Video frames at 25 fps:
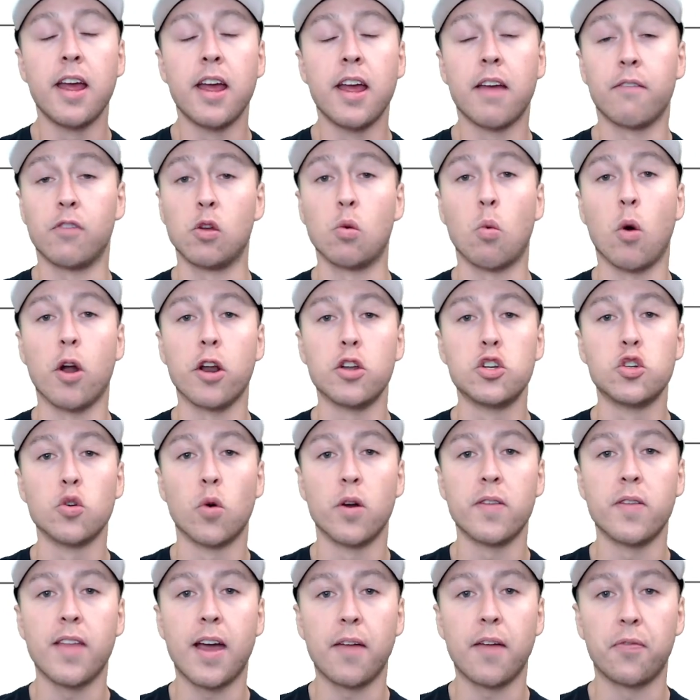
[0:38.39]
If you want to
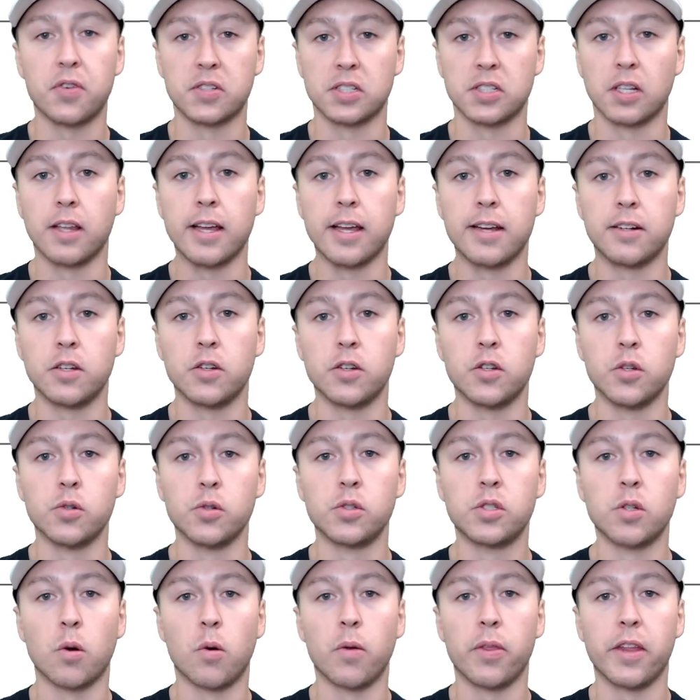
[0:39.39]
join that, there's a link to do
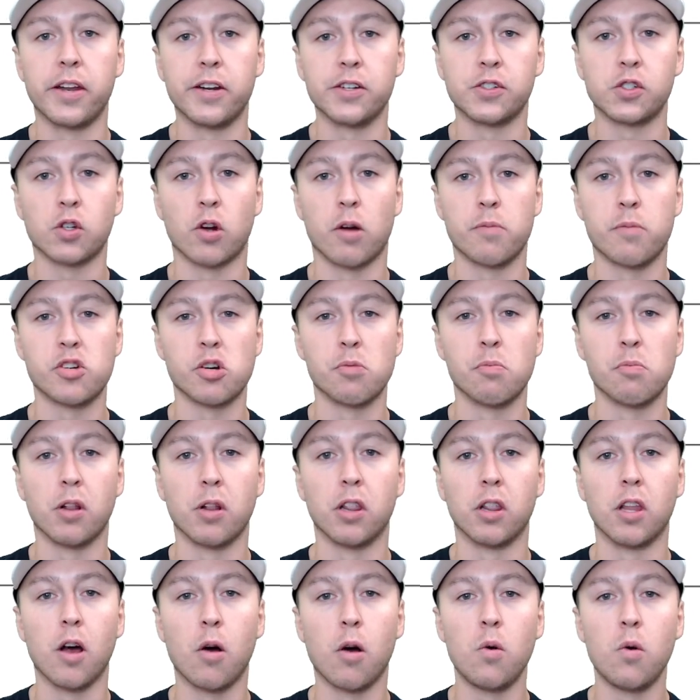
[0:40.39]
so in the description
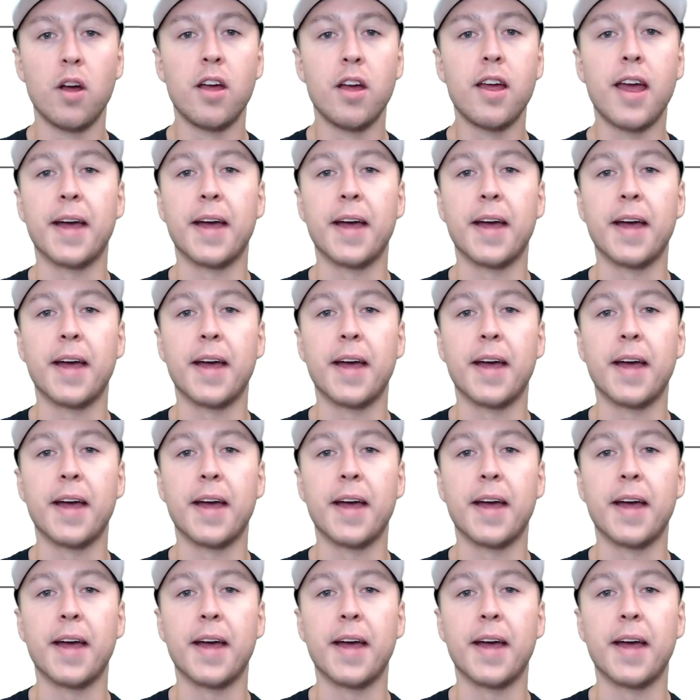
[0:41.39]
below,